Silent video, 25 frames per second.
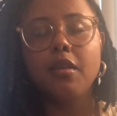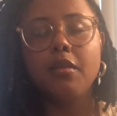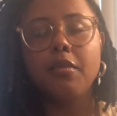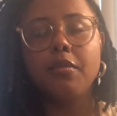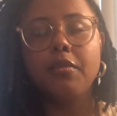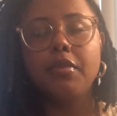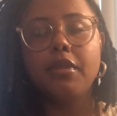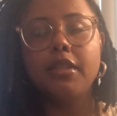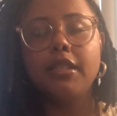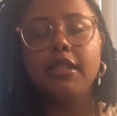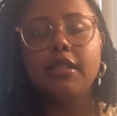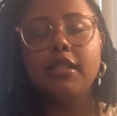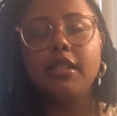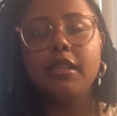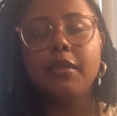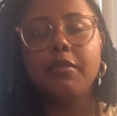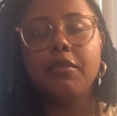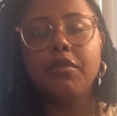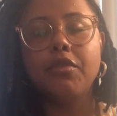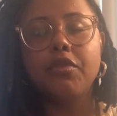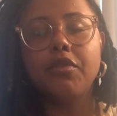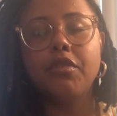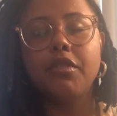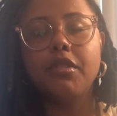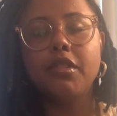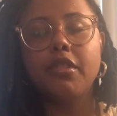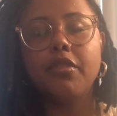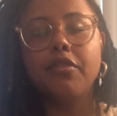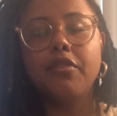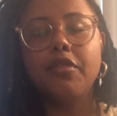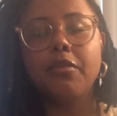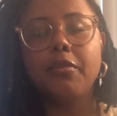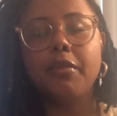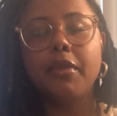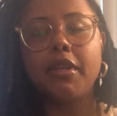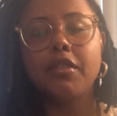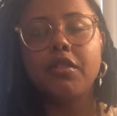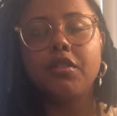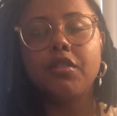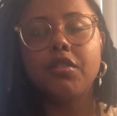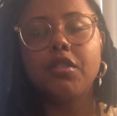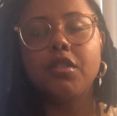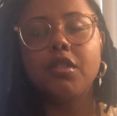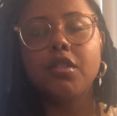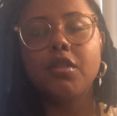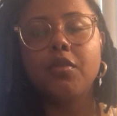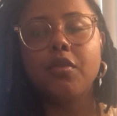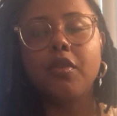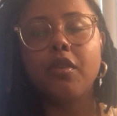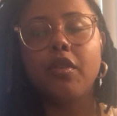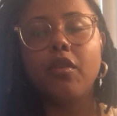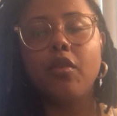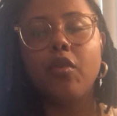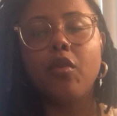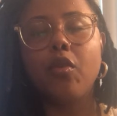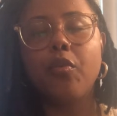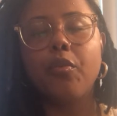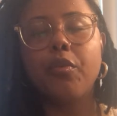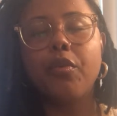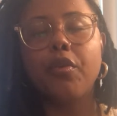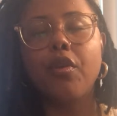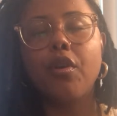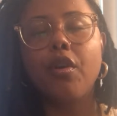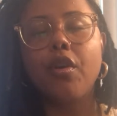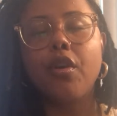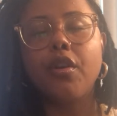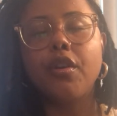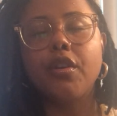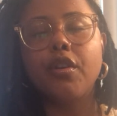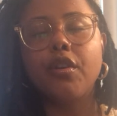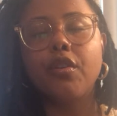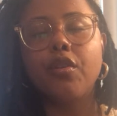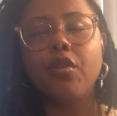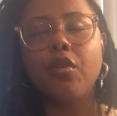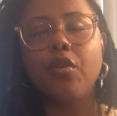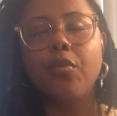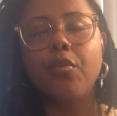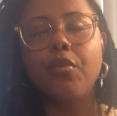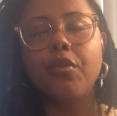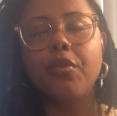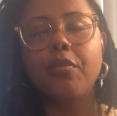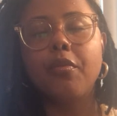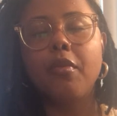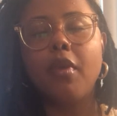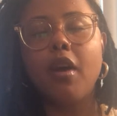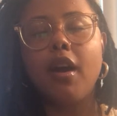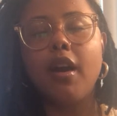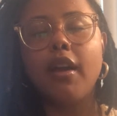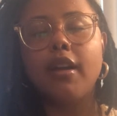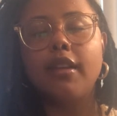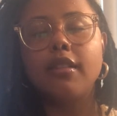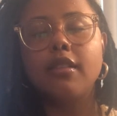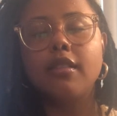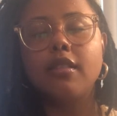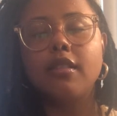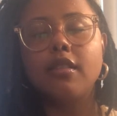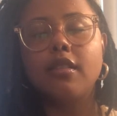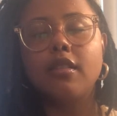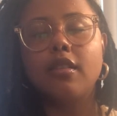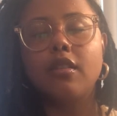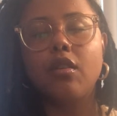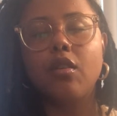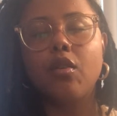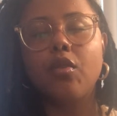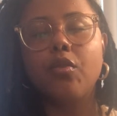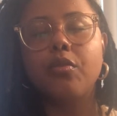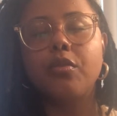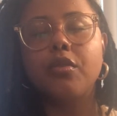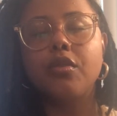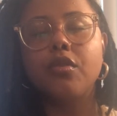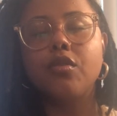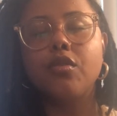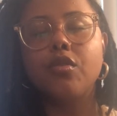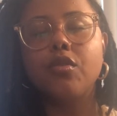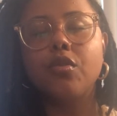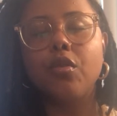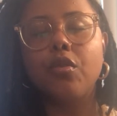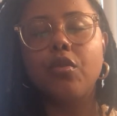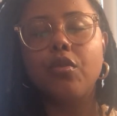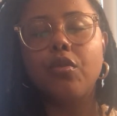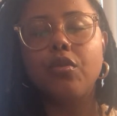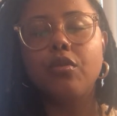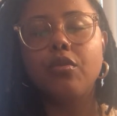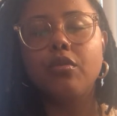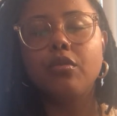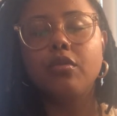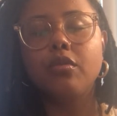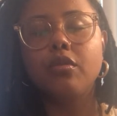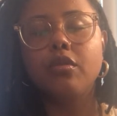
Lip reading: Please let me receive your messages with an open heart, an open mind, and an open soul.